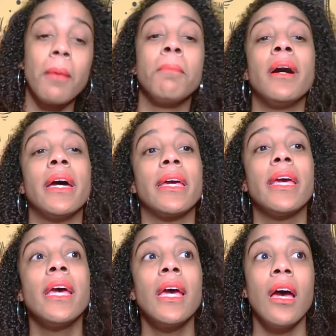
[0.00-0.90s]
But
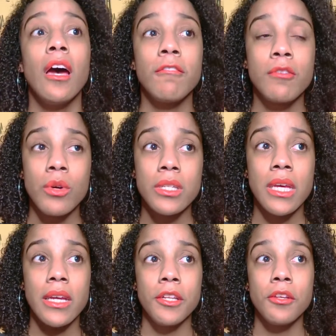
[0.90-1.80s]
of course,
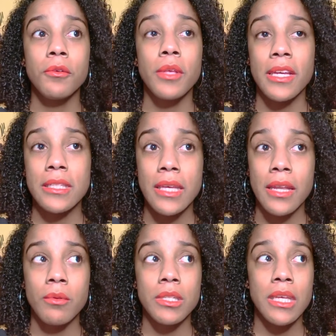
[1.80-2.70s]
like I knew, like I
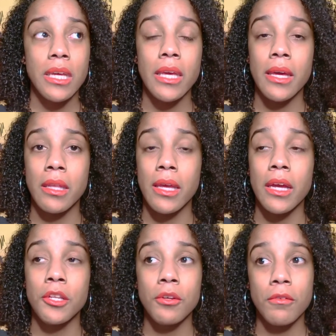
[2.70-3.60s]
said, I want to say again, like
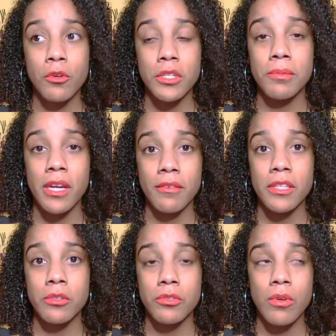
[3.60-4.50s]
I knew, of course,
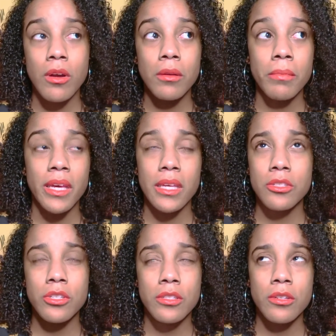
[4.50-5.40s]
blackface was wrong, but
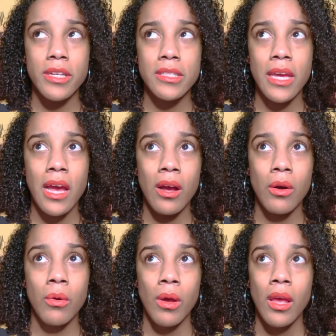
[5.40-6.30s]
it's just crazy
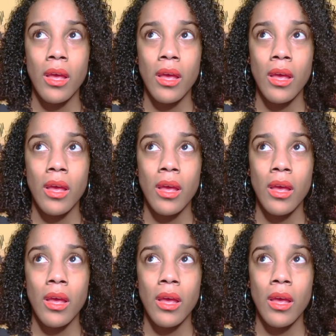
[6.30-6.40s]
how